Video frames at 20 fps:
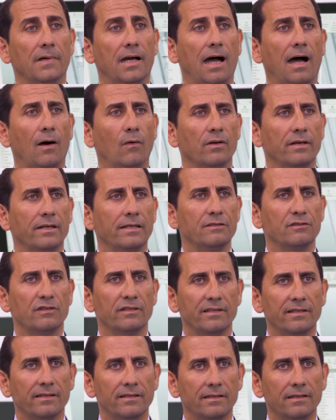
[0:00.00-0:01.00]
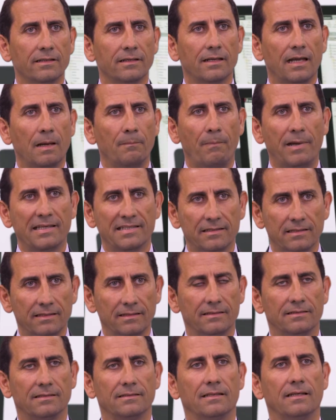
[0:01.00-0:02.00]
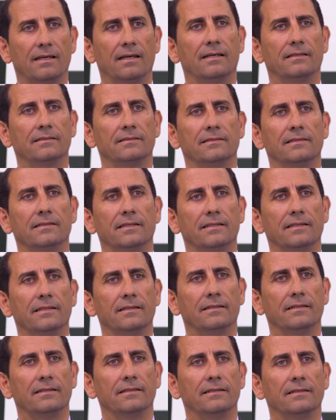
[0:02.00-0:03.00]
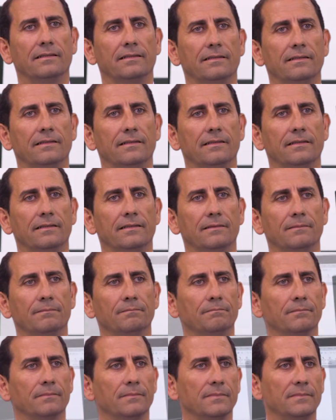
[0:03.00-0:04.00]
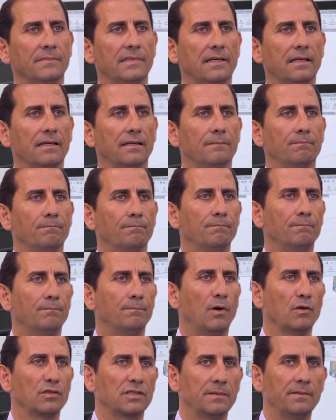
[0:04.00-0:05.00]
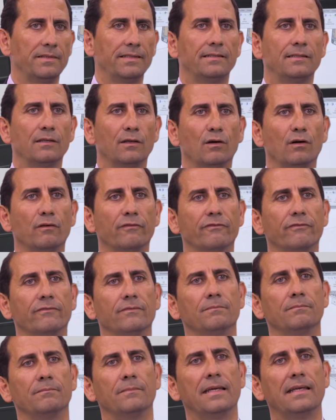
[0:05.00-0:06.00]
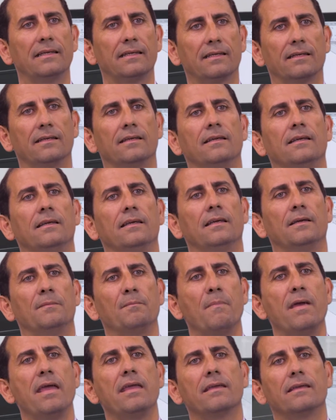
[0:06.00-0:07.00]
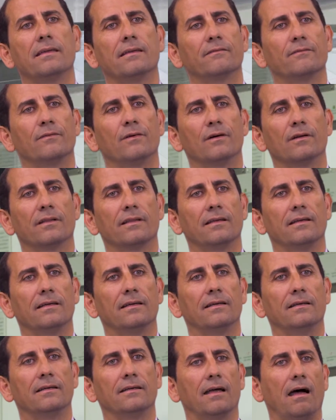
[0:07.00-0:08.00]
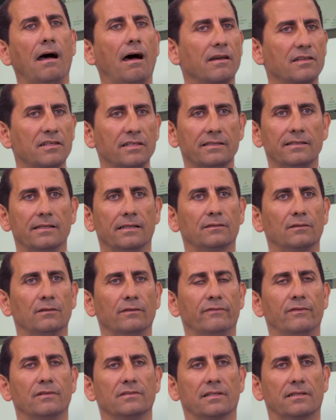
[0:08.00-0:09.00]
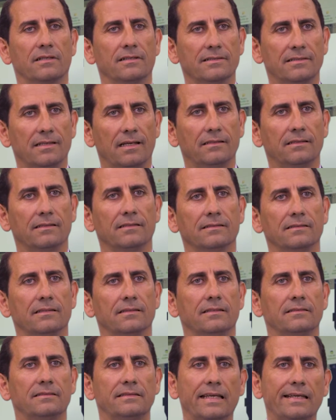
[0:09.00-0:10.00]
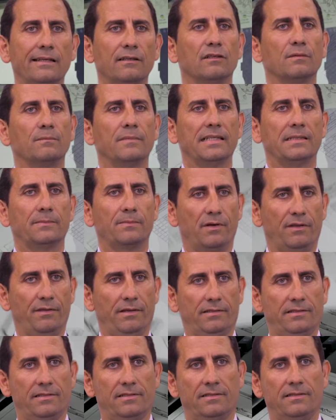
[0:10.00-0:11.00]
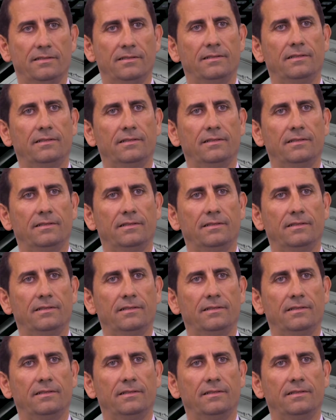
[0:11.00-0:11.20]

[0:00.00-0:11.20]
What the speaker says: our engineering capacities and the possibility of making for the architect or for the consultant tailor-made products,